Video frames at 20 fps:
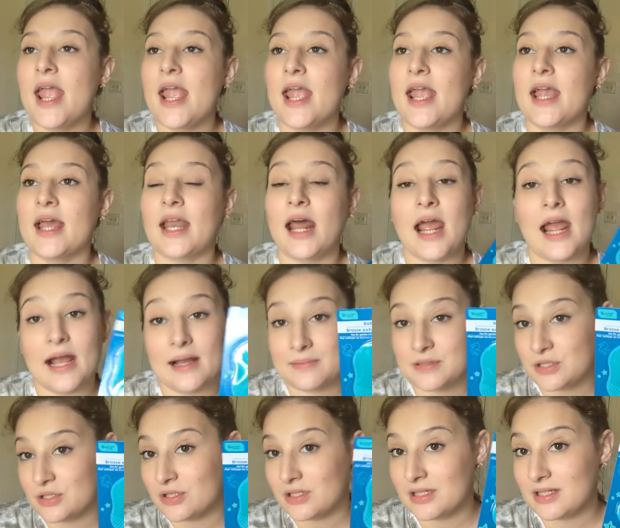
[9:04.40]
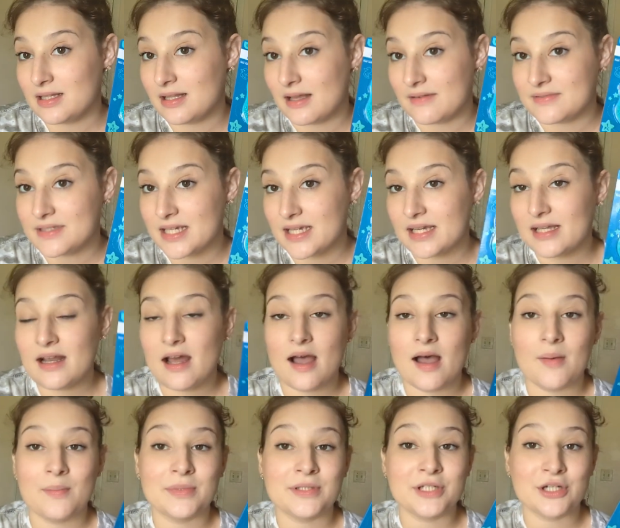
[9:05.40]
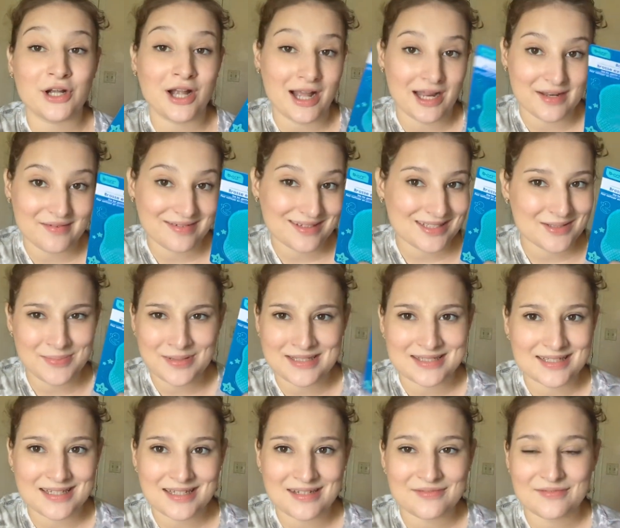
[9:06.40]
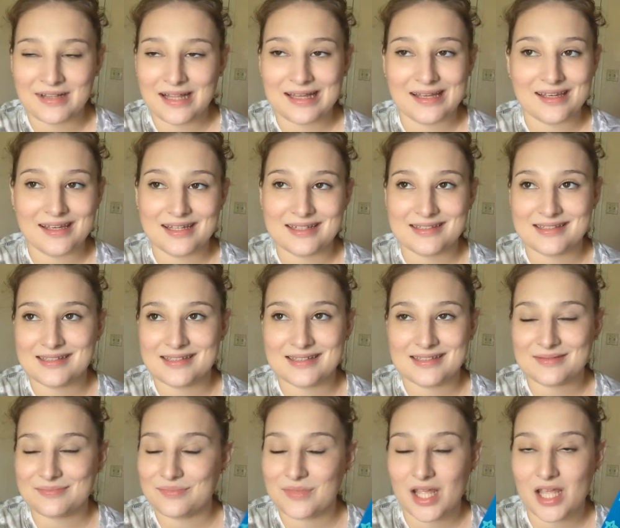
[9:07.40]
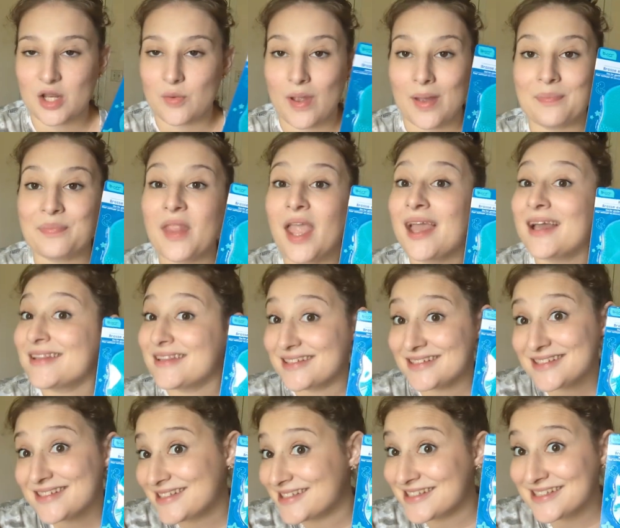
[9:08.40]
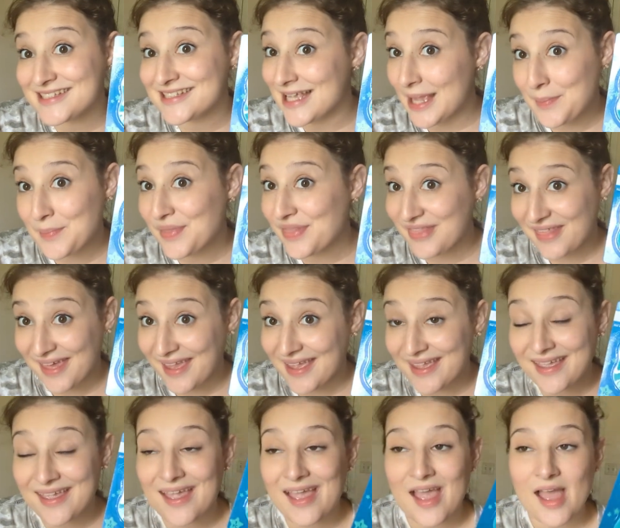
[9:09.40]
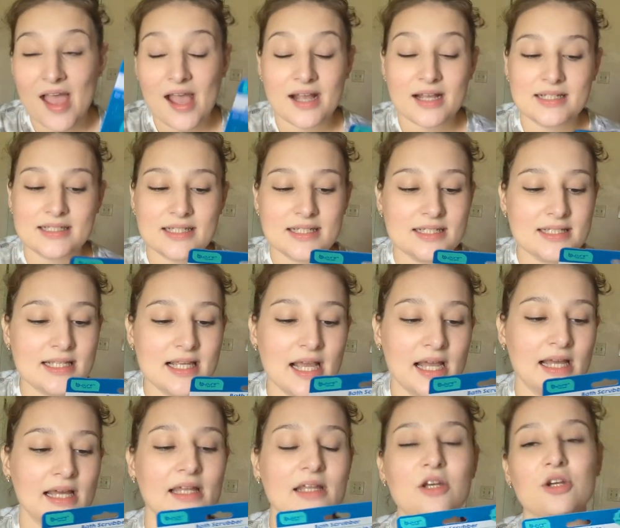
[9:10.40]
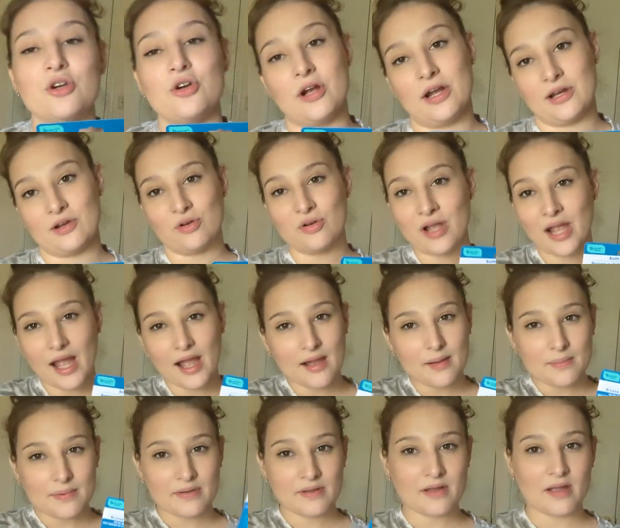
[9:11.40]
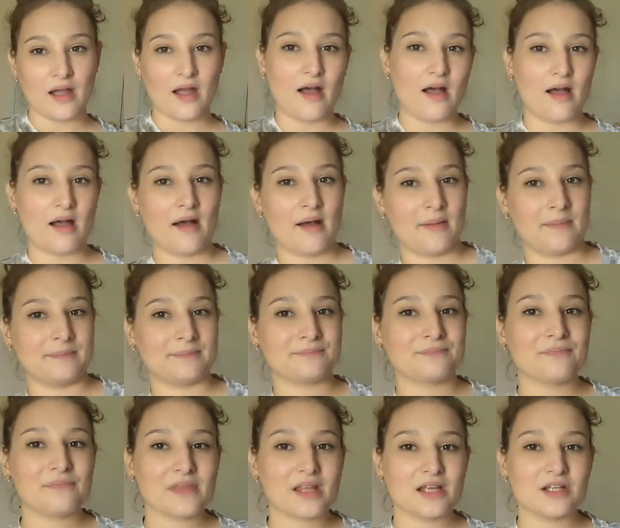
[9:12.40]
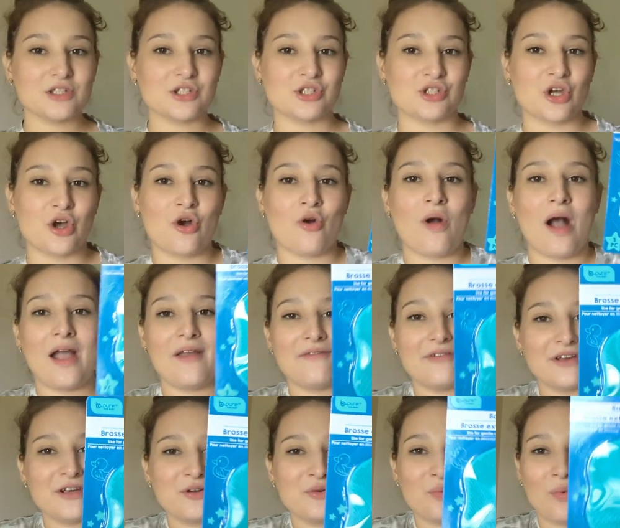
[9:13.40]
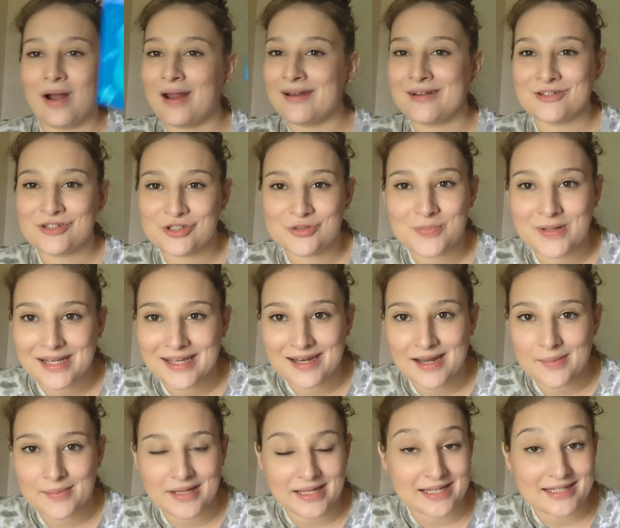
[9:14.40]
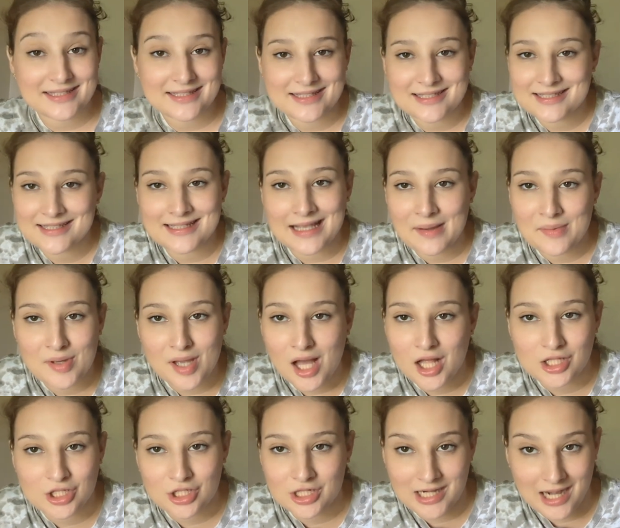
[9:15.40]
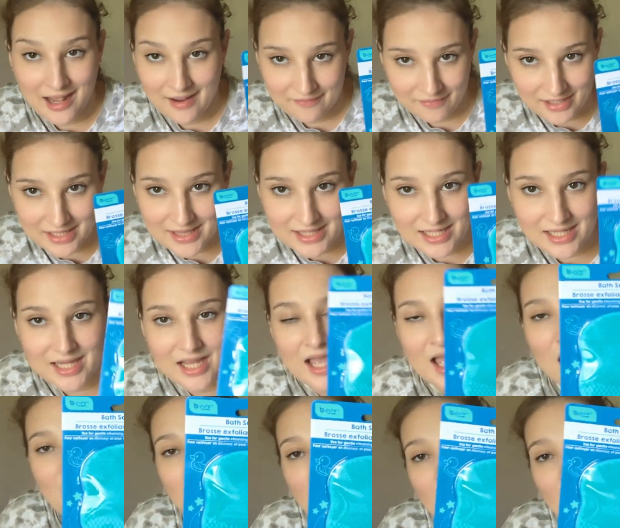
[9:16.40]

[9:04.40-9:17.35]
and I absolutely loved it, um, but they're kind of expensive. Like it's, anyway, this is the same thing because Izzy had Cradle Cap. Um, so I figured why not just pick it up? Like it's the same color and everything